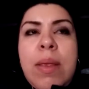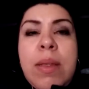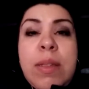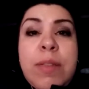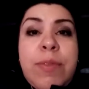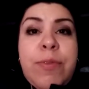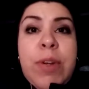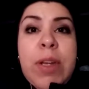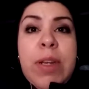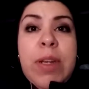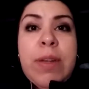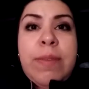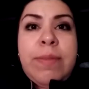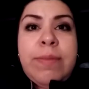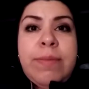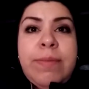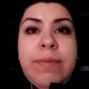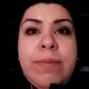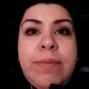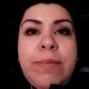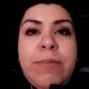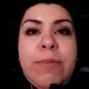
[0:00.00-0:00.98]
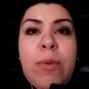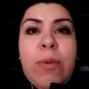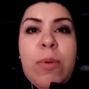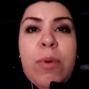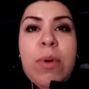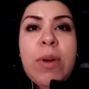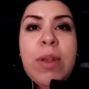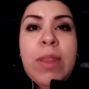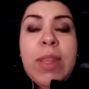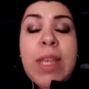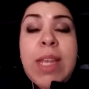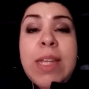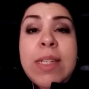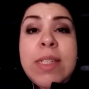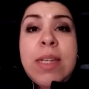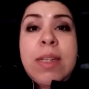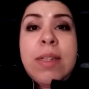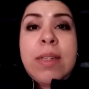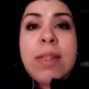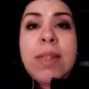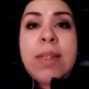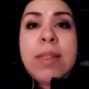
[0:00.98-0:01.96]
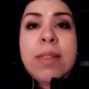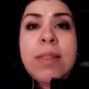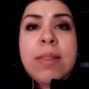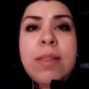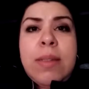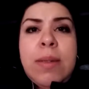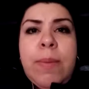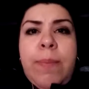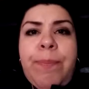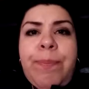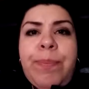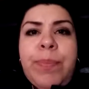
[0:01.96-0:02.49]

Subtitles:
it's free for the attendees.